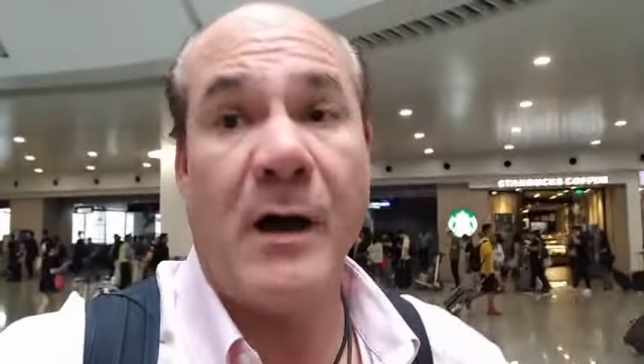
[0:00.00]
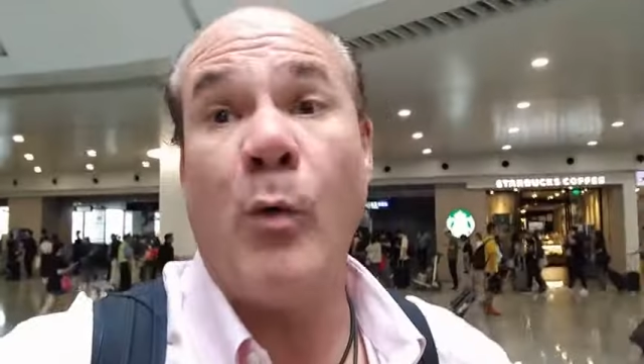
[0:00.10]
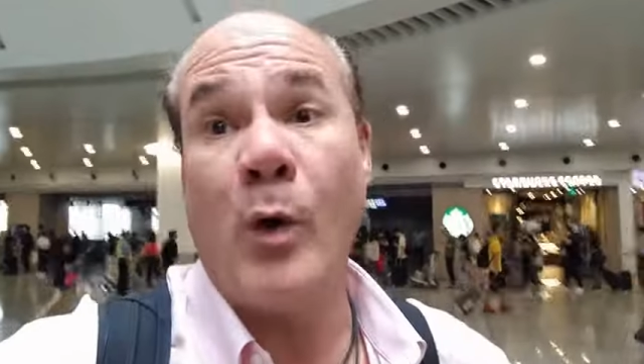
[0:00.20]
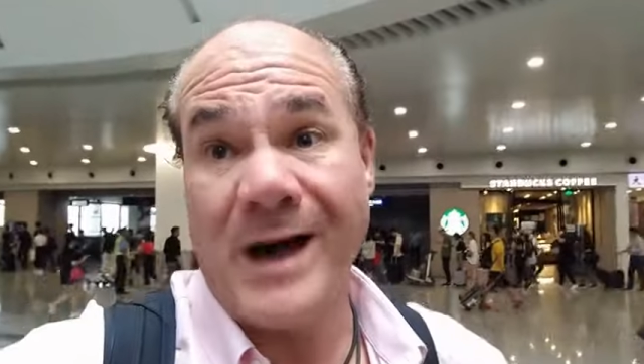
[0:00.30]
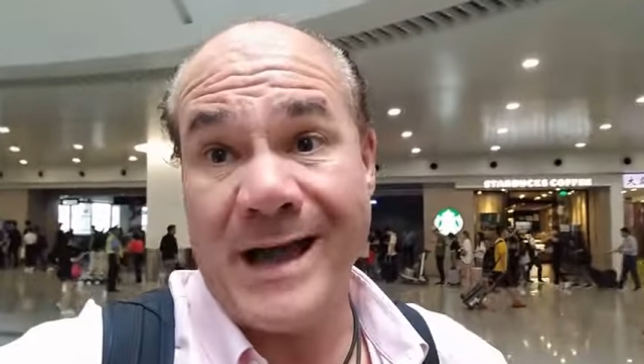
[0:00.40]
a
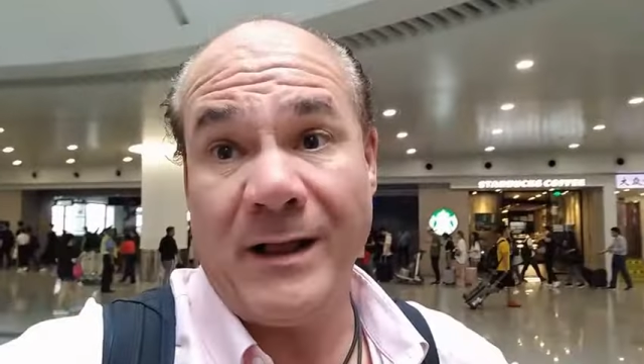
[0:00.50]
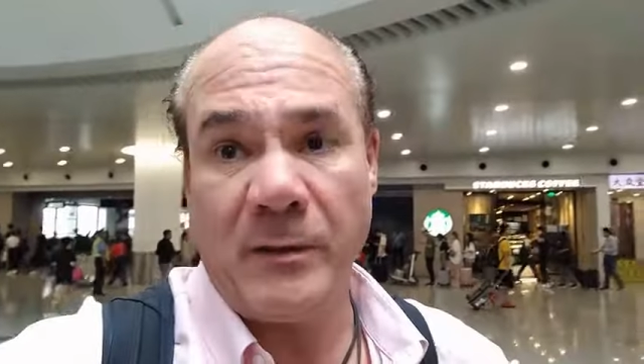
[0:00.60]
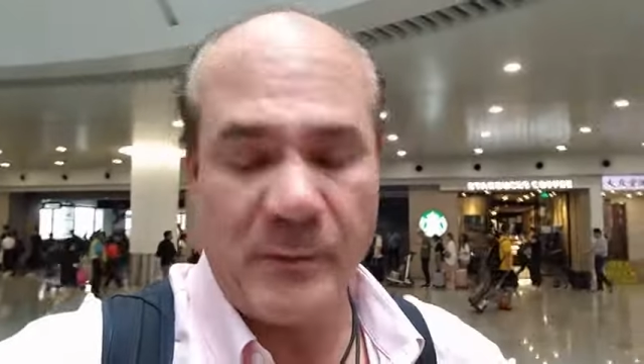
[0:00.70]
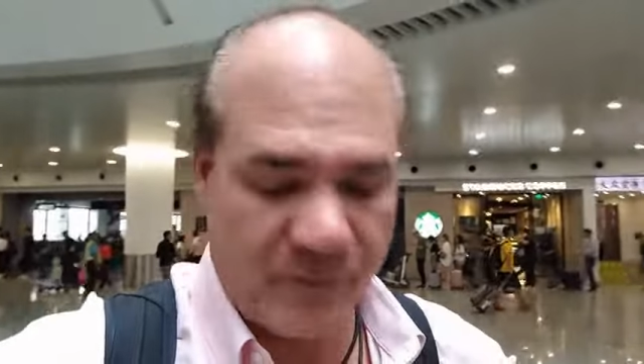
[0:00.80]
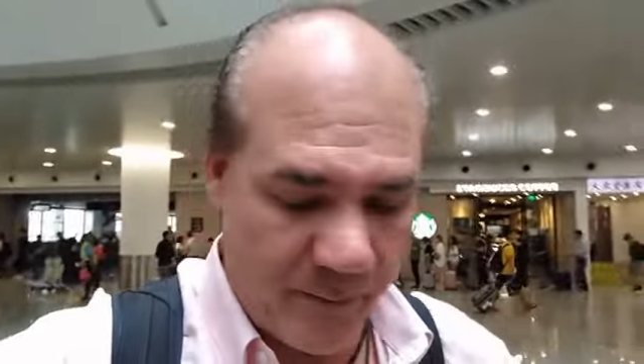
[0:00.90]
while
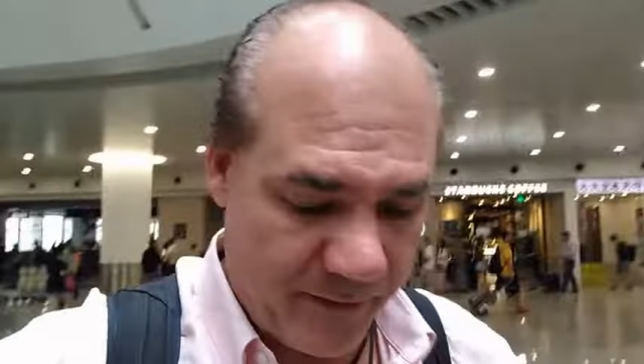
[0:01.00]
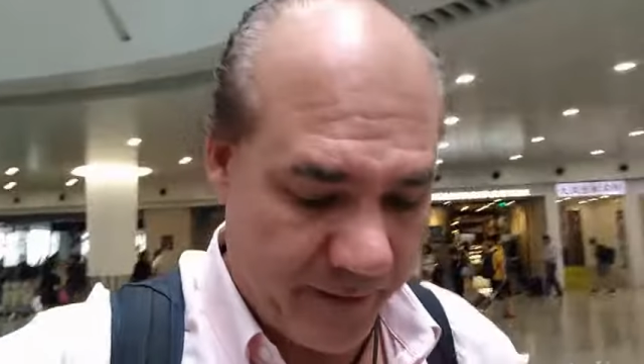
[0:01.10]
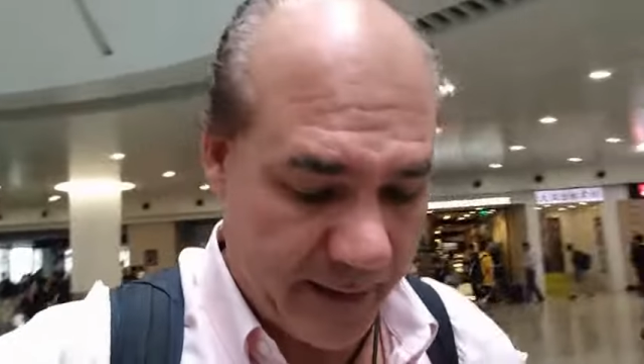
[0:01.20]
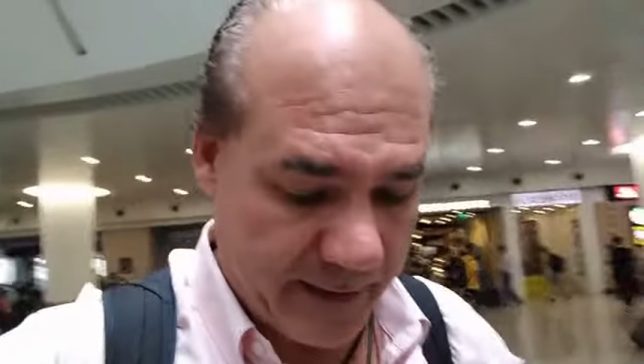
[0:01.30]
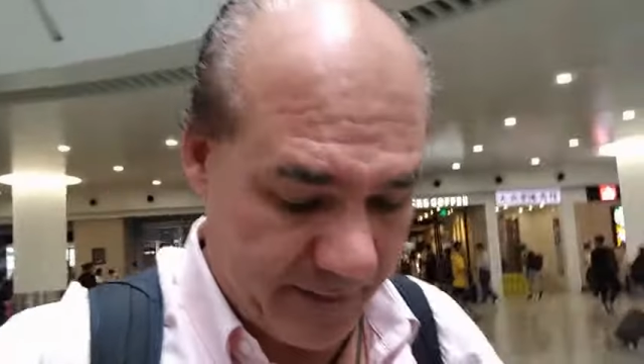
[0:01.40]
before my flight
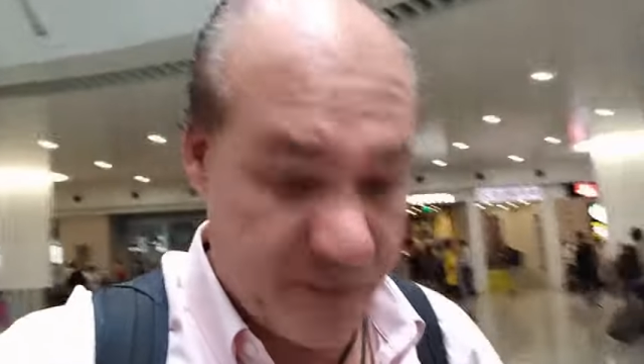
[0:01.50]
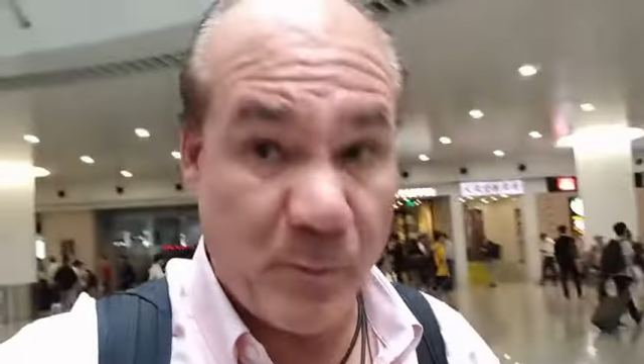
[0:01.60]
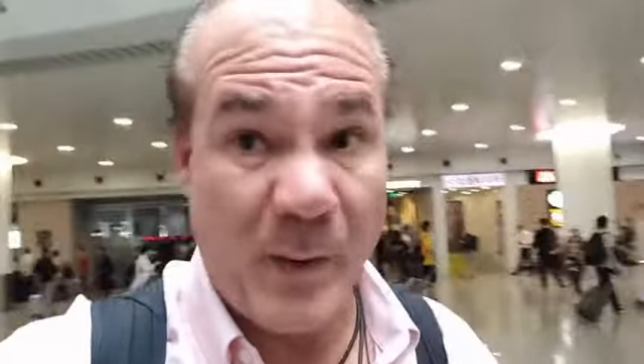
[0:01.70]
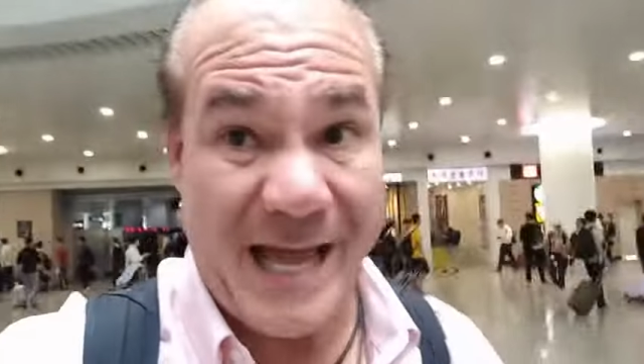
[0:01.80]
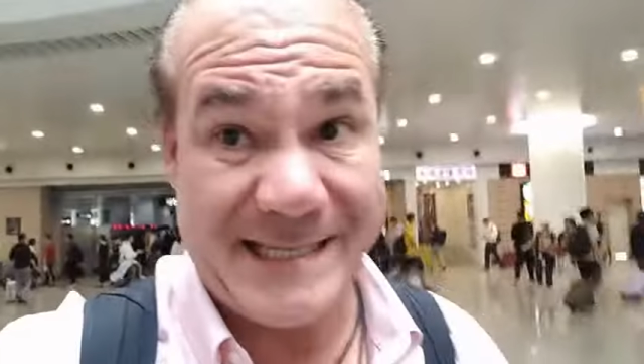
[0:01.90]
leaves.
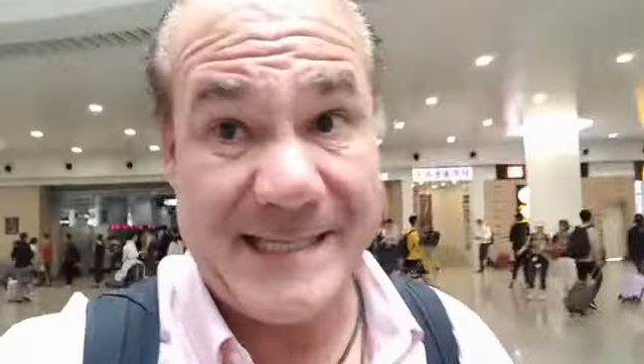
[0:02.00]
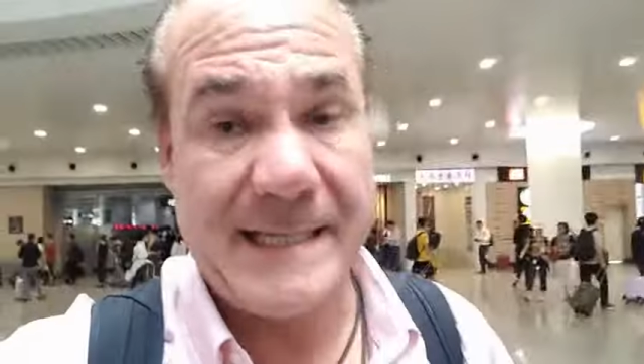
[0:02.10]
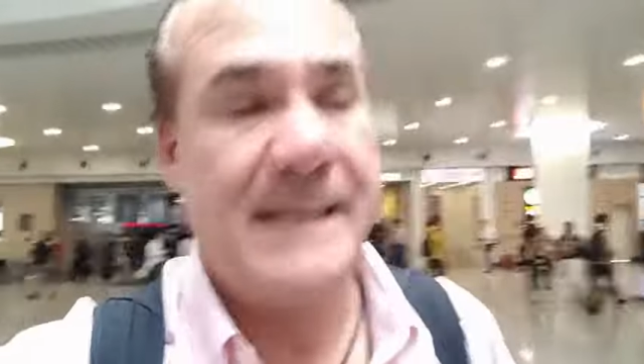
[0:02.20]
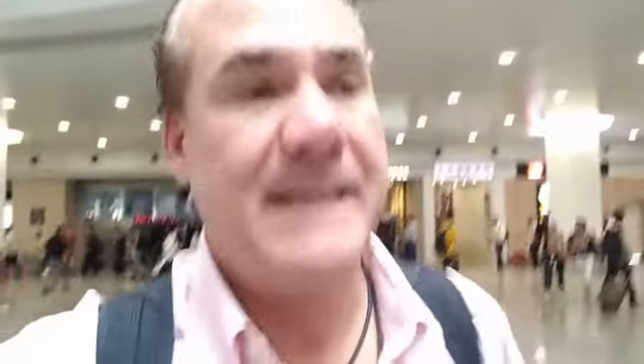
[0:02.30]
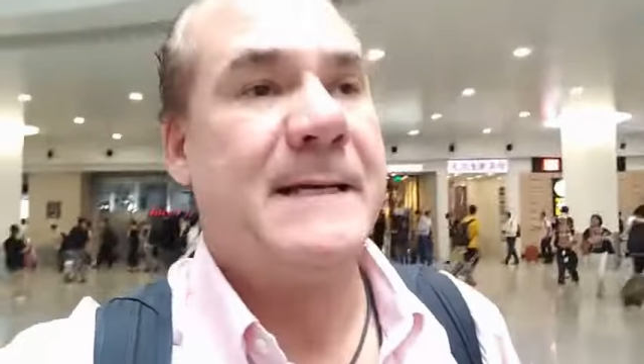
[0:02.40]
But
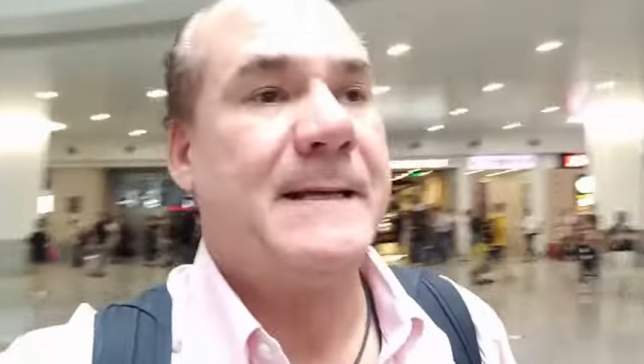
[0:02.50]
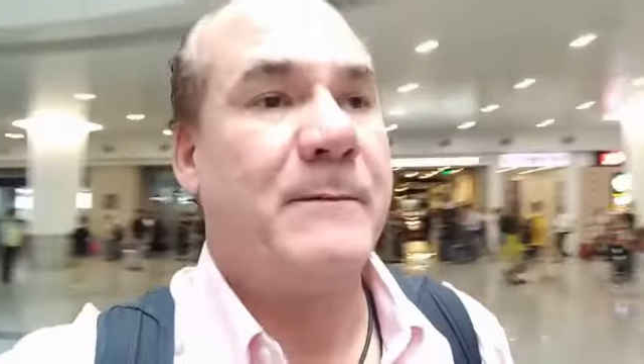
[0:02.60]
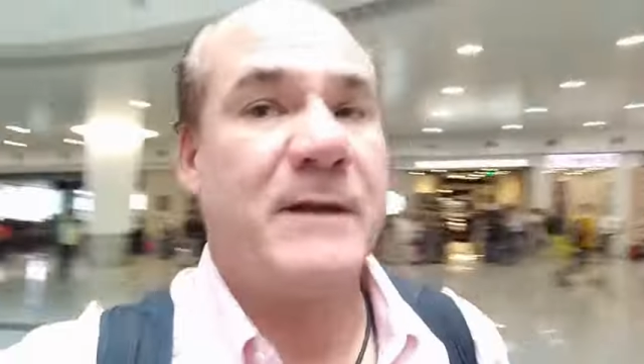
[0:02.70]
what I've